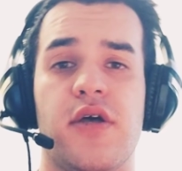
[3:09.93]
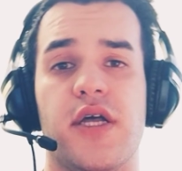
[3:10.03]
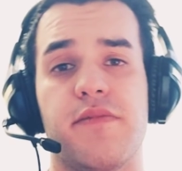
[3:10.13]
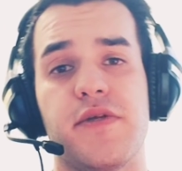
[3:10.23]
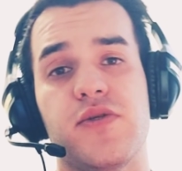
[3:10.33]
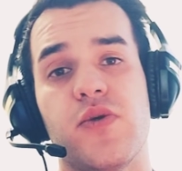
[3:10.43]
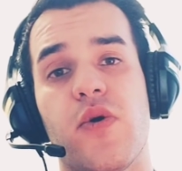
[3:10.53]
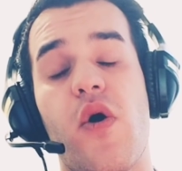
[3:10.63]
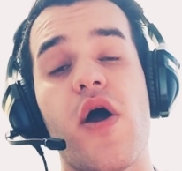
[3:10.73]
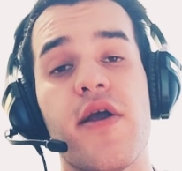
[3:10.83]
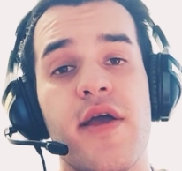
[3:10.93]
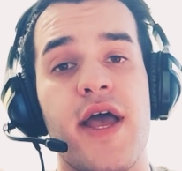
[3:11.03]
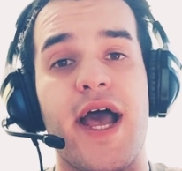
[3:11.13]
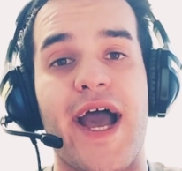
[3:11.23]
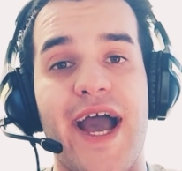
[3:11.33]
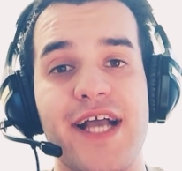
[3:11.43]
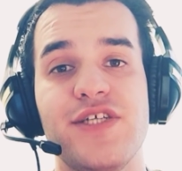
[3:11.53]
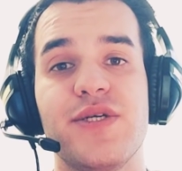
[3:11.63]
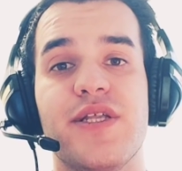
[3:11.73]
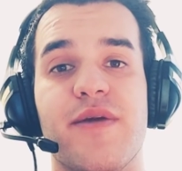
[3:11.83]
That means you are
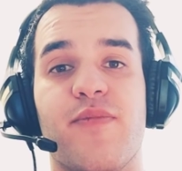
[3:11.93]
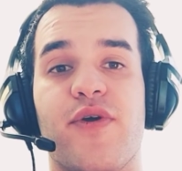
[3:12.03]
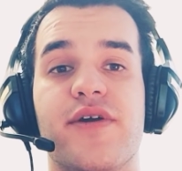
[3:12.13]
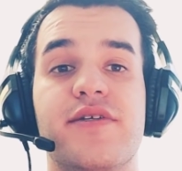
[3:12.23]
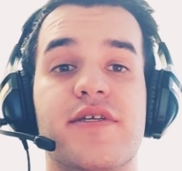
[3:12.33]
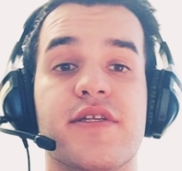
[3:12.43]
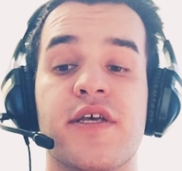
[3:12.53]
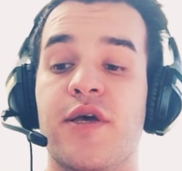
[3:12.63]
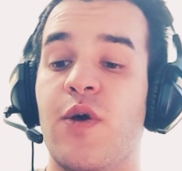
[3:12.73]
actually a person